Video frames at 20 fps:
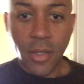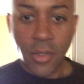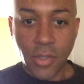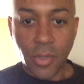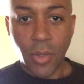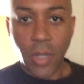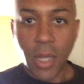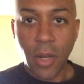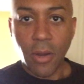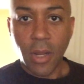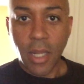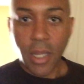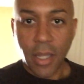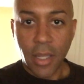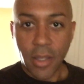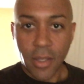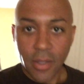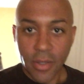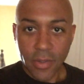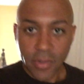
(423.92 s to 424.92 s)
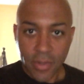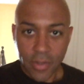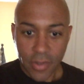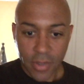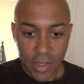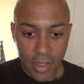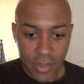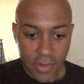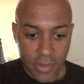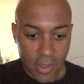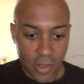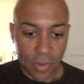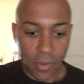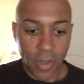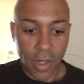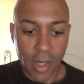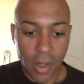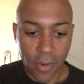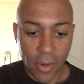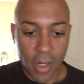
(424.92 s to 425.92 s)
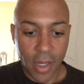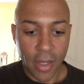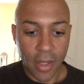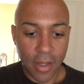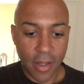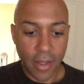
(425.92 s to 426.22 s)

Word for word: So here he is in his little area.